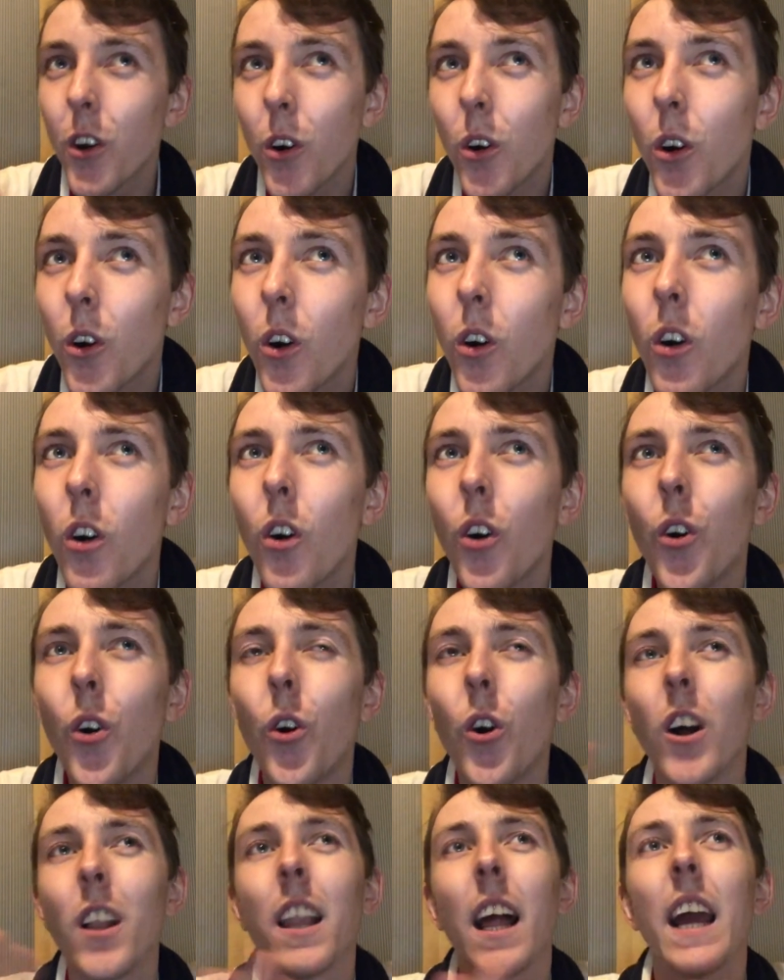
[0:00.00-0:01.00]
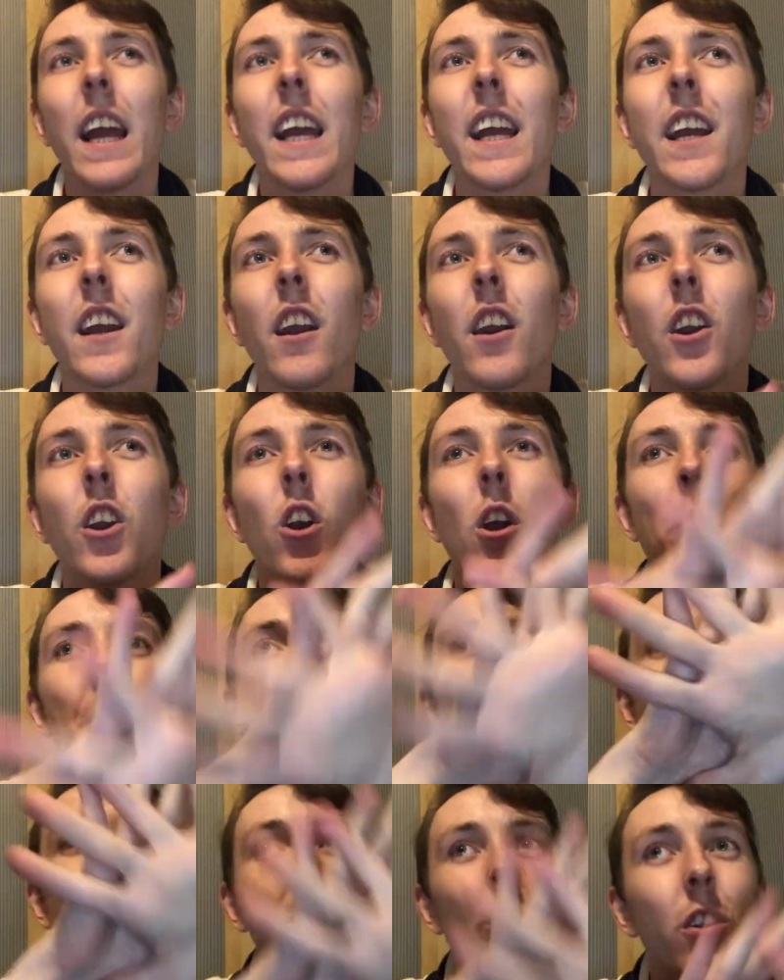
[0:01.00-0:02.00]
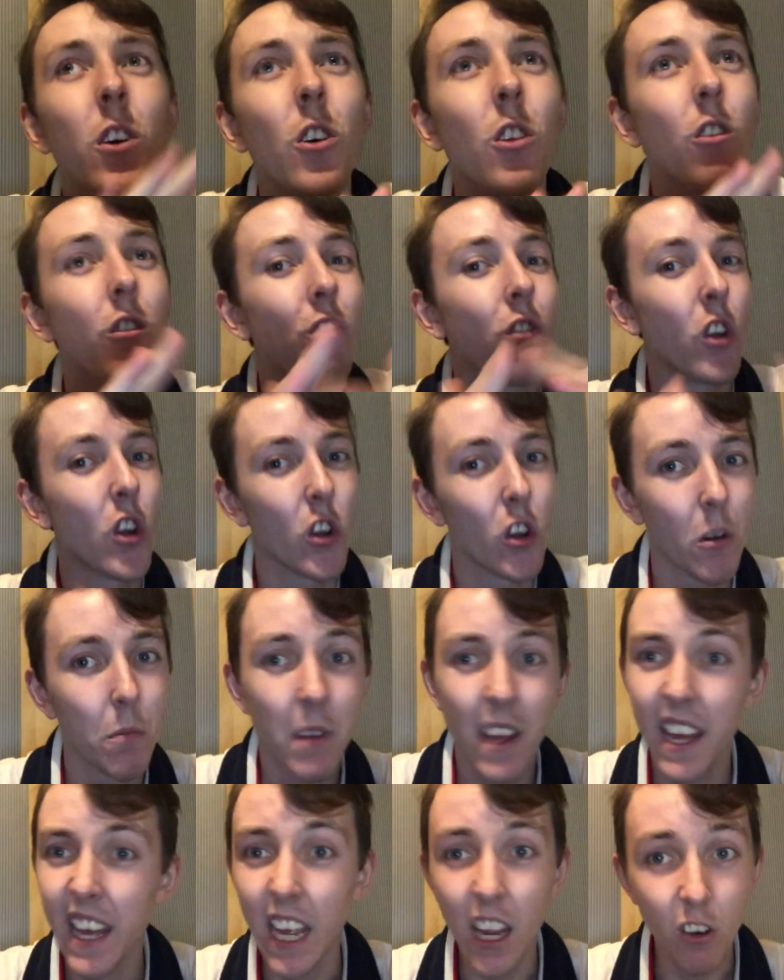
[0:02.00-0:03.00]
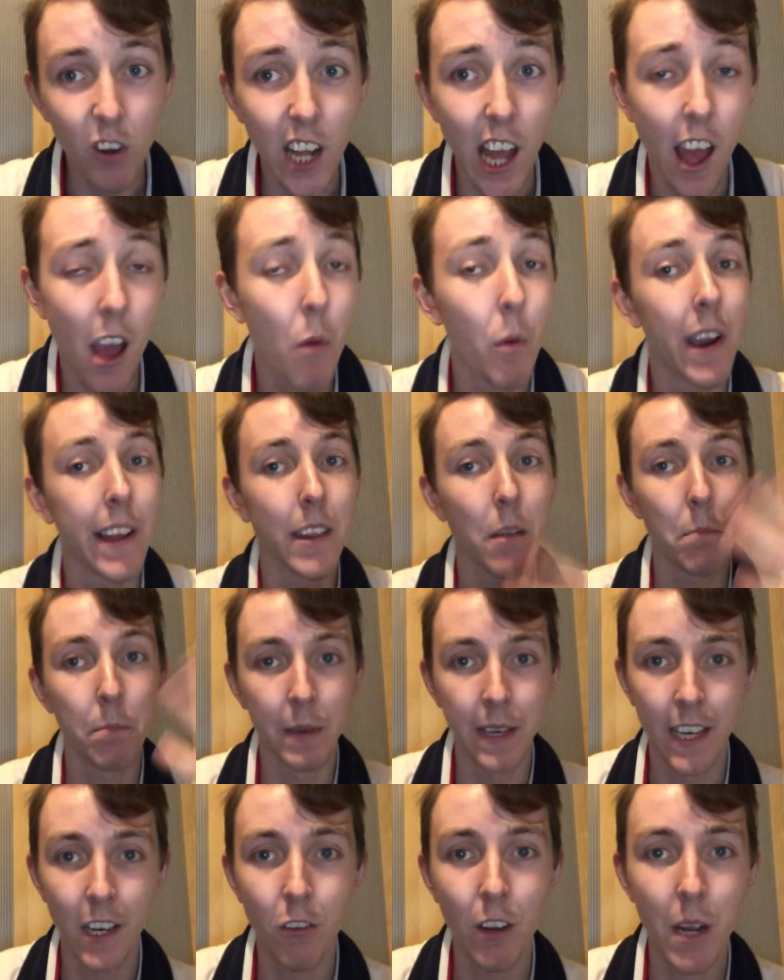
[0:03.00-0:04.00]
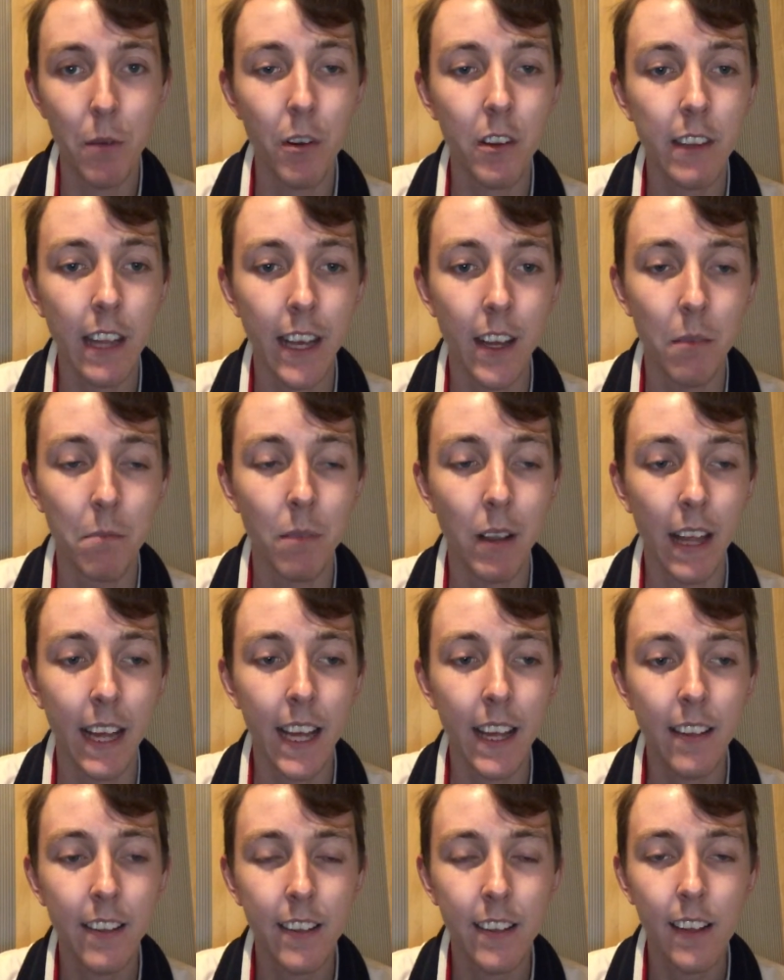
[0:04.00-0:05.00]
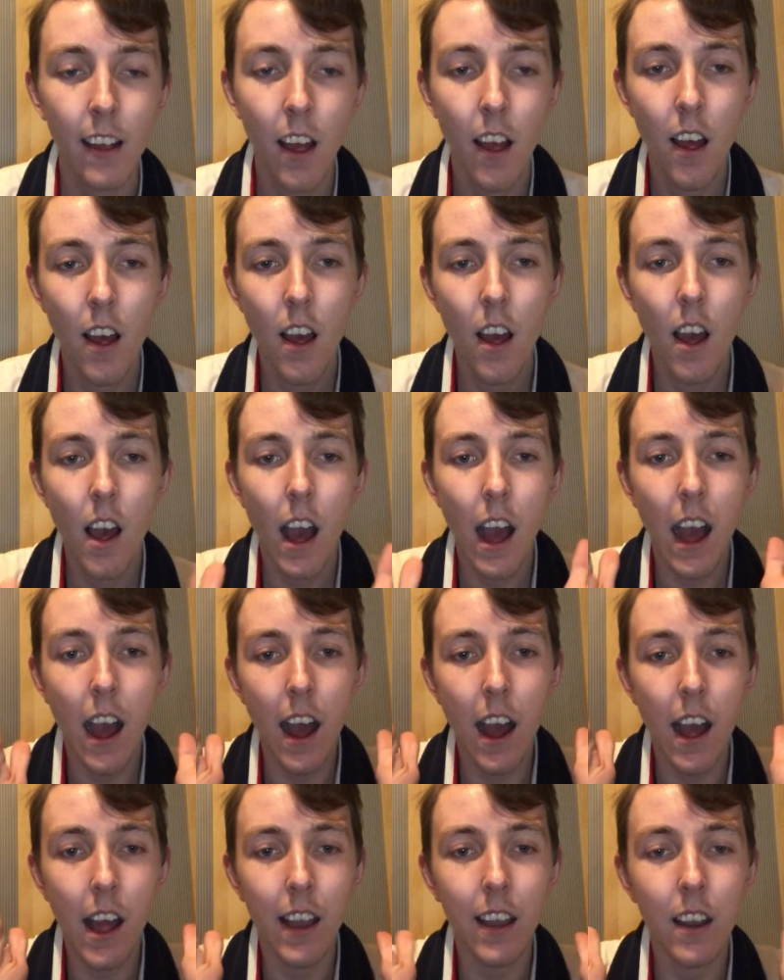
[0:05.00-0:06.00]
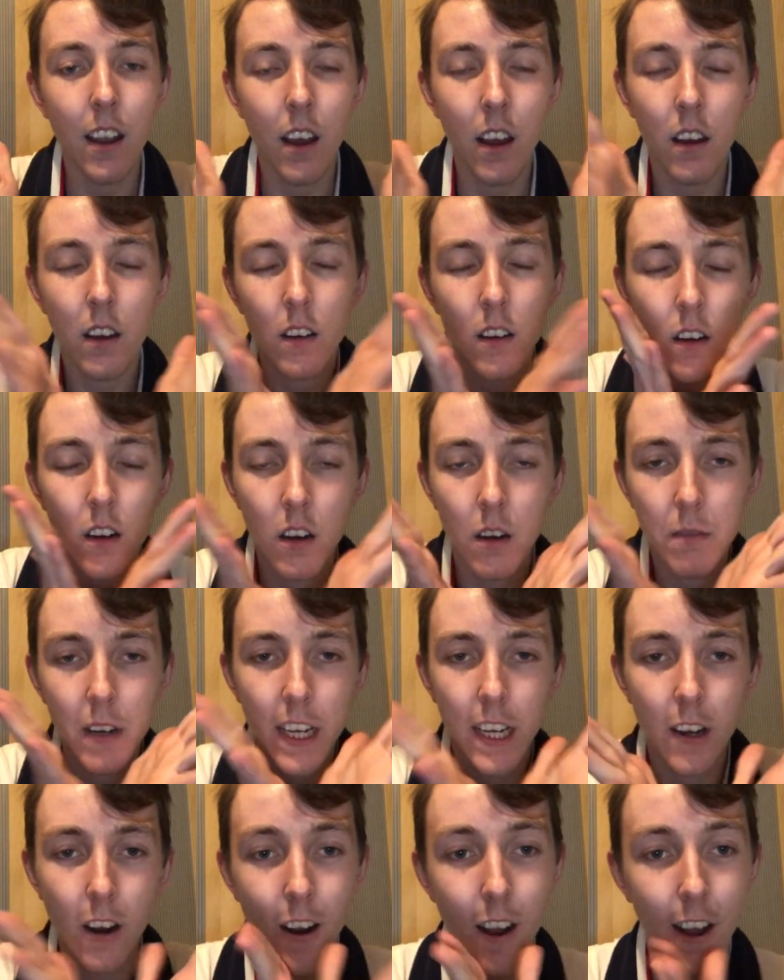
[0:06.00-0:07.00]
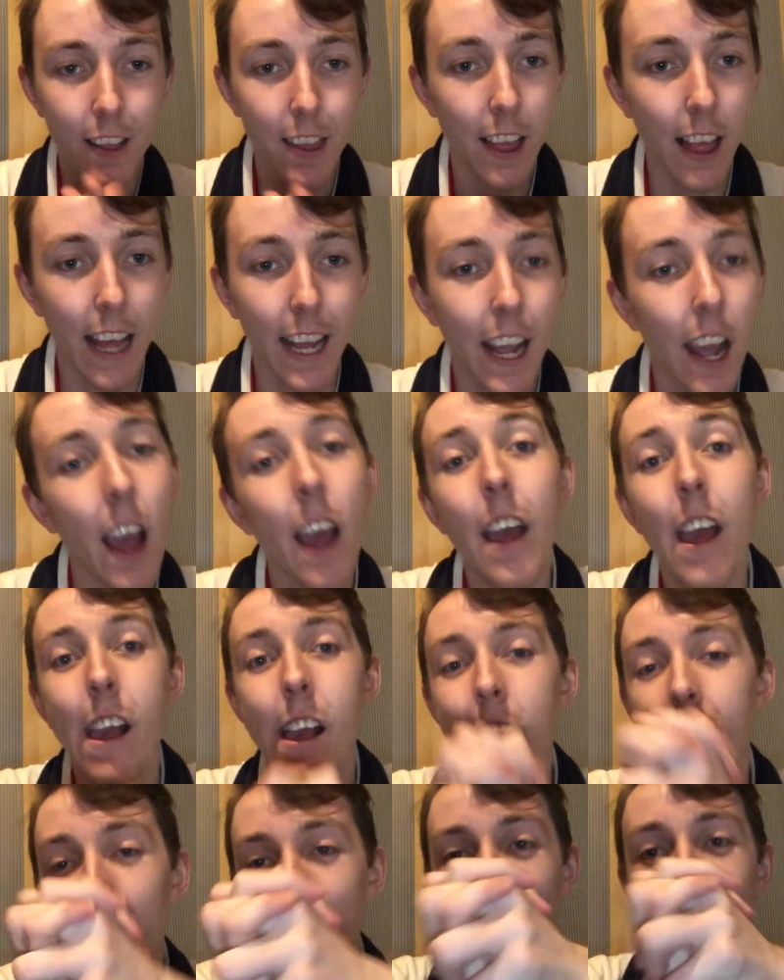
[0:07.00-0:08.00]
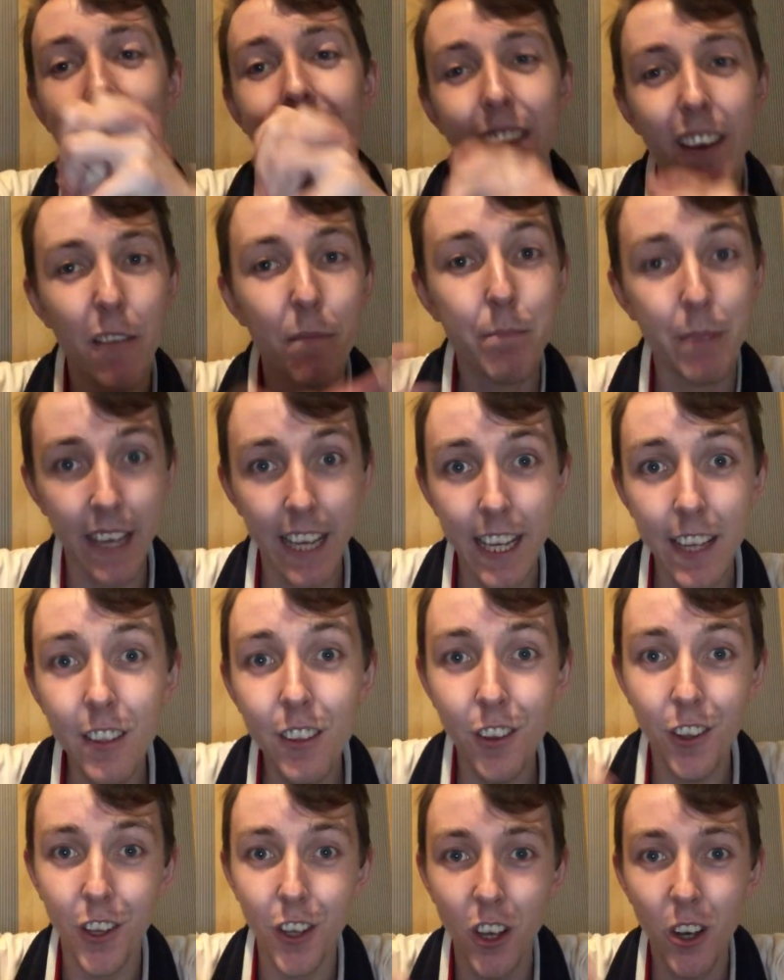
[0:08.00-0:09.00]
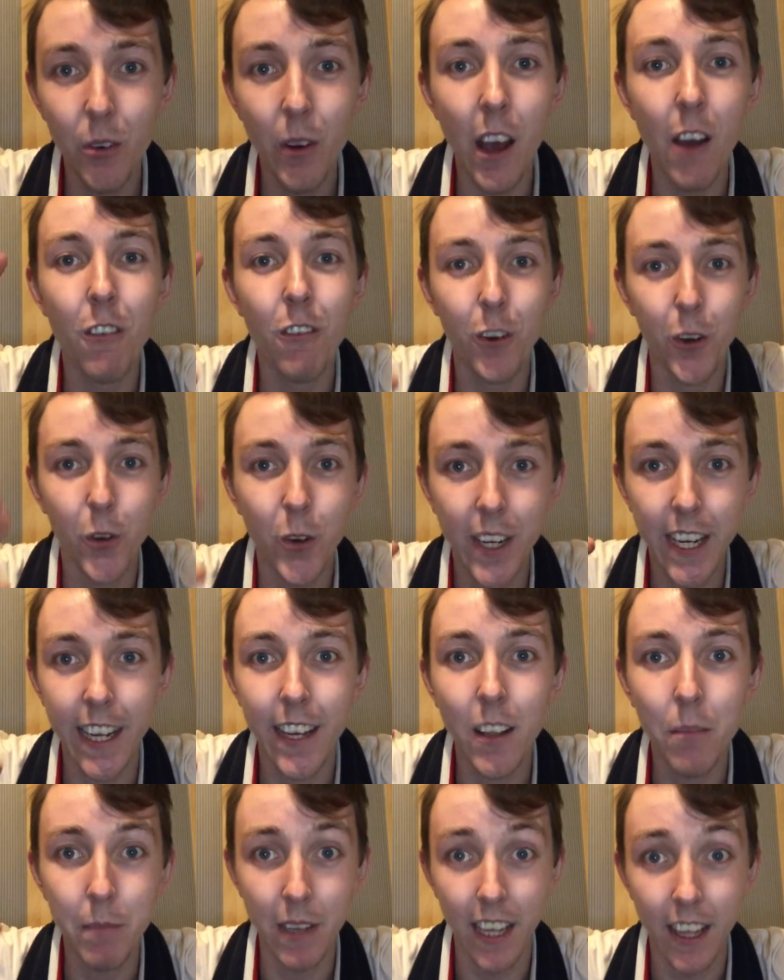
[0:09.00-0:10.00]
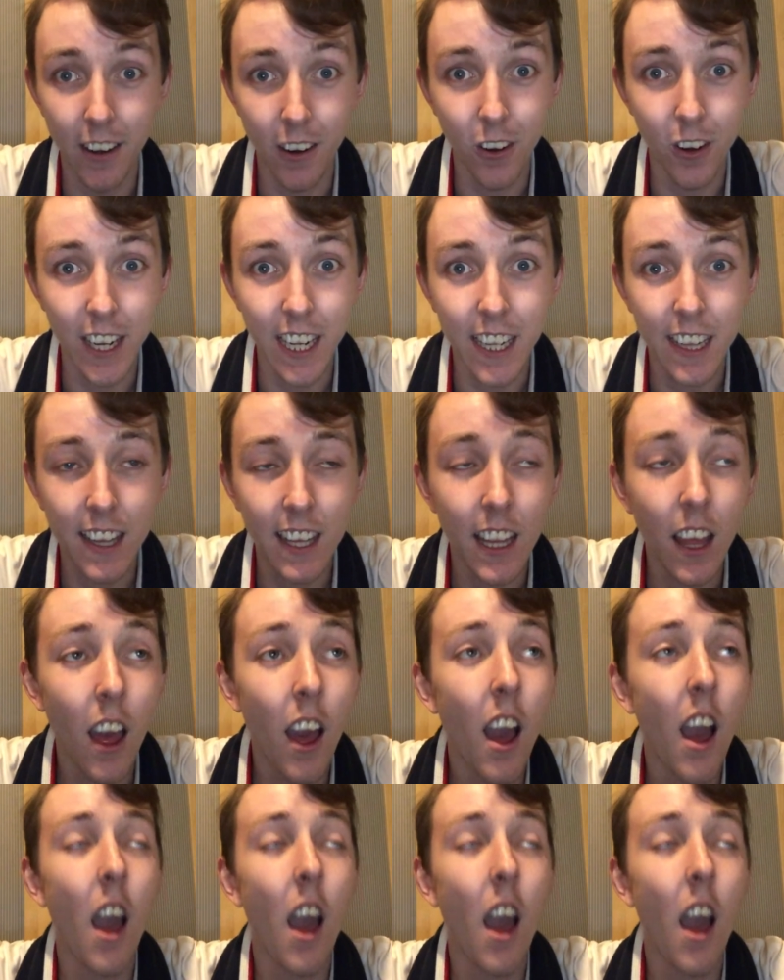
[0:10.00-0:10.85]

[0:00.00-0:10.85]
or like communal room area where the meet and greet was taking place. And oh my god, like if you've been to a Rue Girl meet and greet,